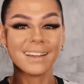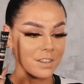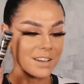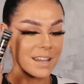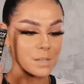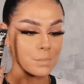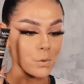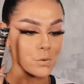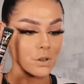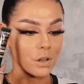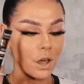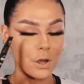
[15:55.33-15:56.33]
The NYX Born to
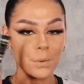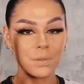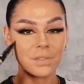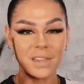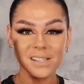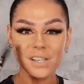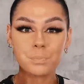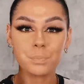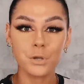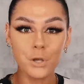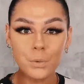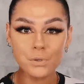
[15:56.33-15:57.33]
Glow. This is
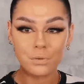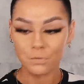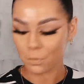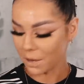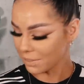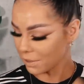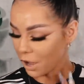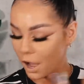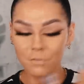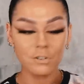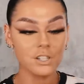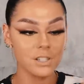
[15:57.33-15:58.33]
beautiful. Like the
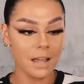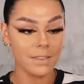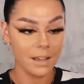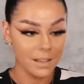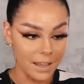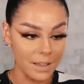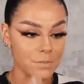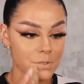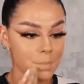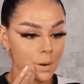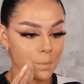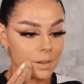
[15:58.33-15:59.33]
coverage that that gives,
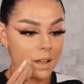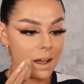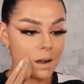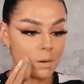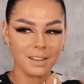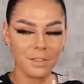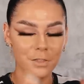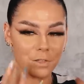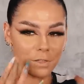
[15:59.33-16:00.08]
but without the